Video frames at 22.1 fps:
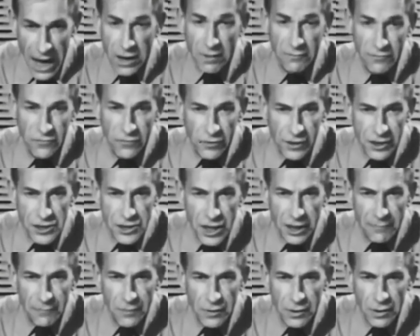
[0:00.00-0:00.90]
Alum, for
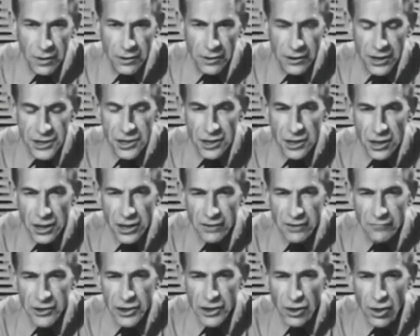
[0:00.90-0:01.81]
example, doesn't
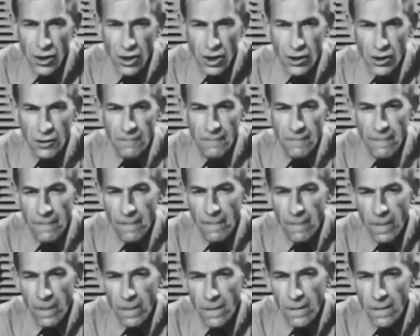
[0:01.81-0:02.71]
cleave at all,
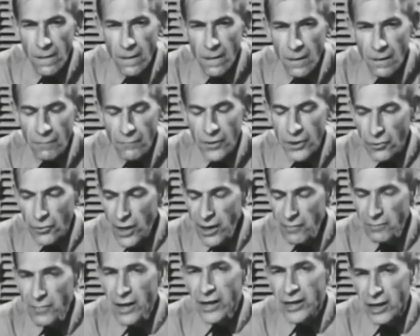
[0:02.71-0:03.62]
but a
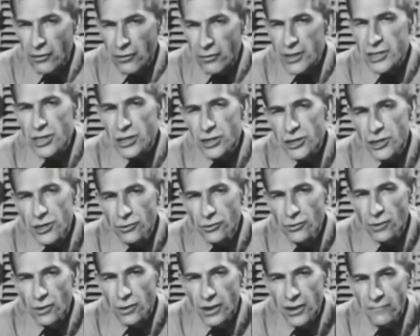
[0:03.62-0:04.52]
great many crystals
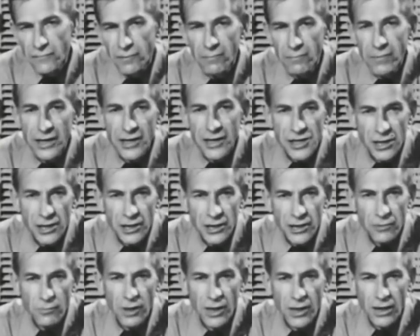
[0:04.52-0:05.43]
do cleave
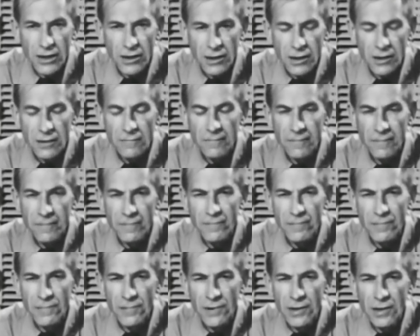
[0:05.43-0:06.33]
amazingly well.
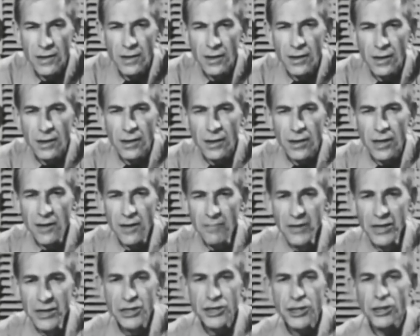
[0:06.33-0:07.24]

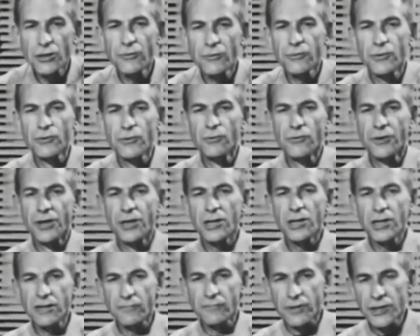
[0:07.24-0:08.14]
Let me show you
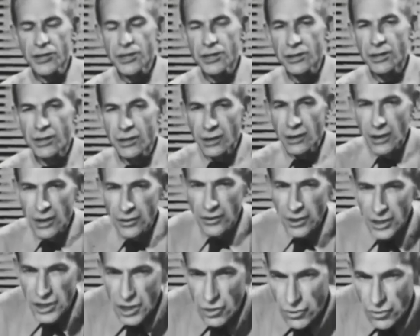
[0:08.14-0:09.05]
the cleavage
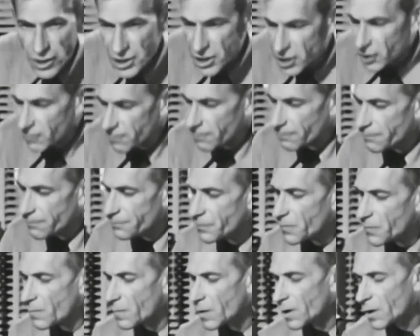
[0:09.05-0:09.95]
in this crystal.
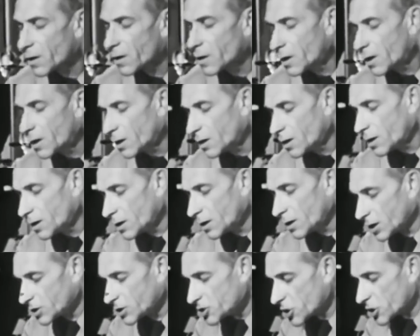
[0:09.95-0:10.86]

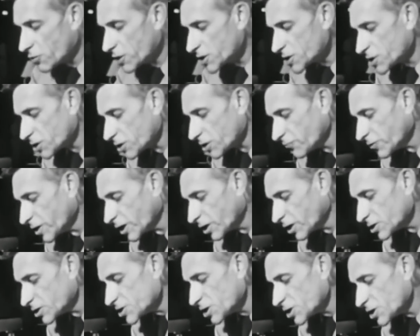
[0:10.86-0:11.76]
It's a crystal of
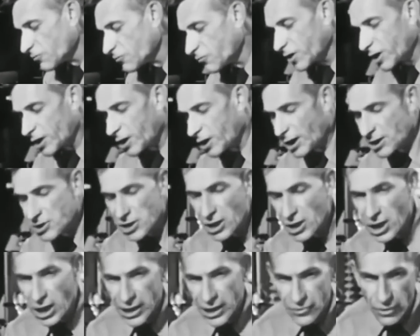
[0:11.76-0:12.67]
nickel sulfate
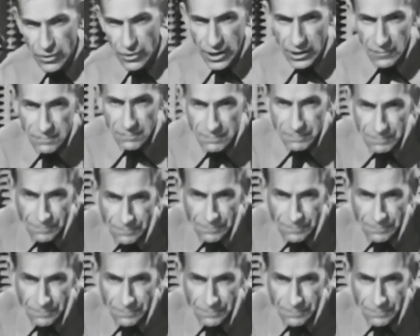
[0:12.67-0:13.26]
hexahydrate.